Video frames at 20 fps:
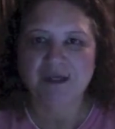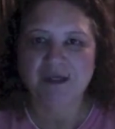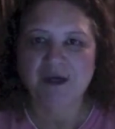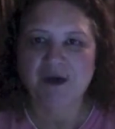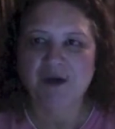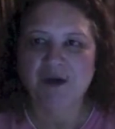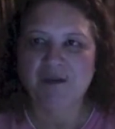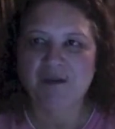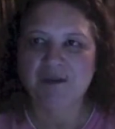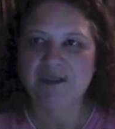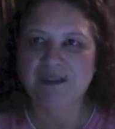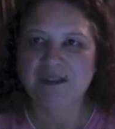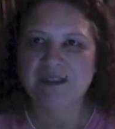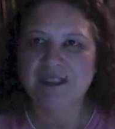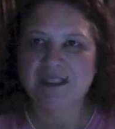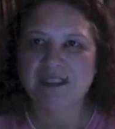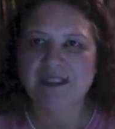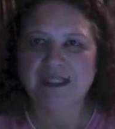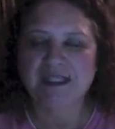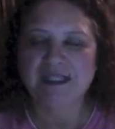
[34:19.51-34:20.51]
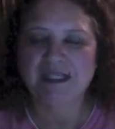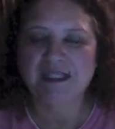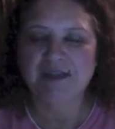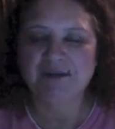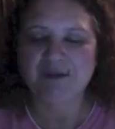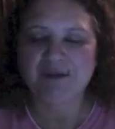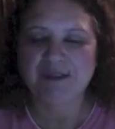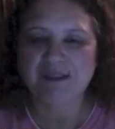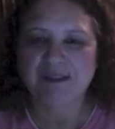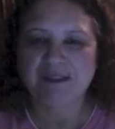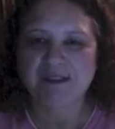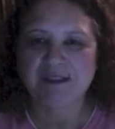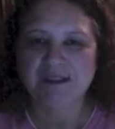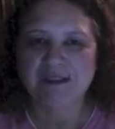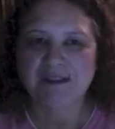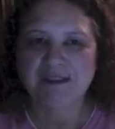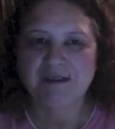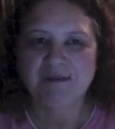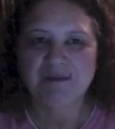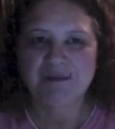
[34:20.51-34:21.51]
Homer said that he was
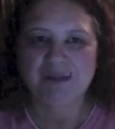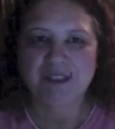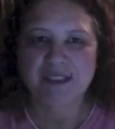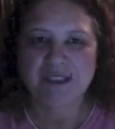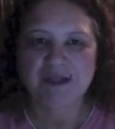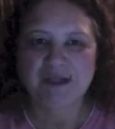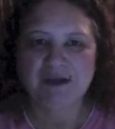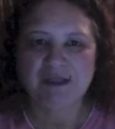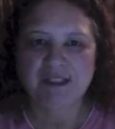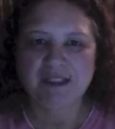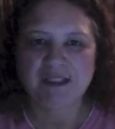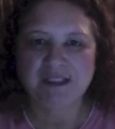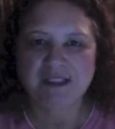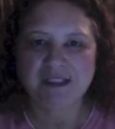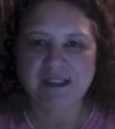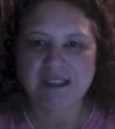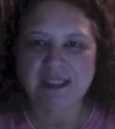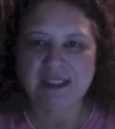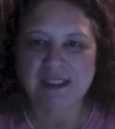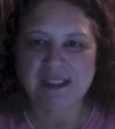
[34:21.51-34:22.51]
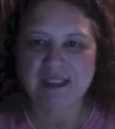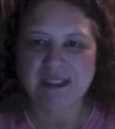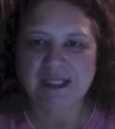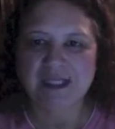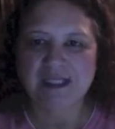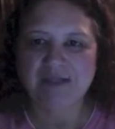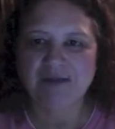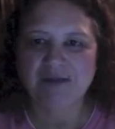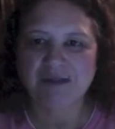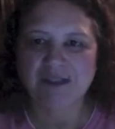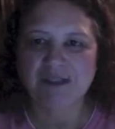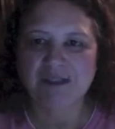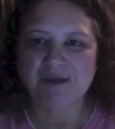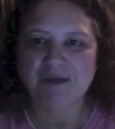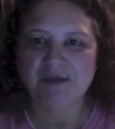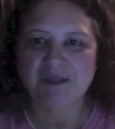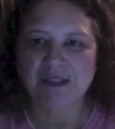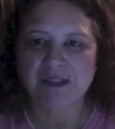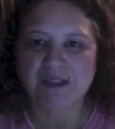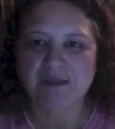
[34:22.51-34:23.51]
putting on his thing that he was going to
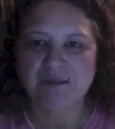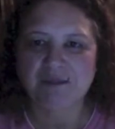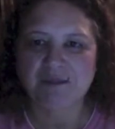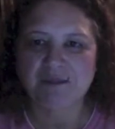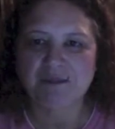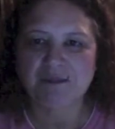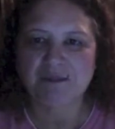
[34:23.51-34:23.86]
win the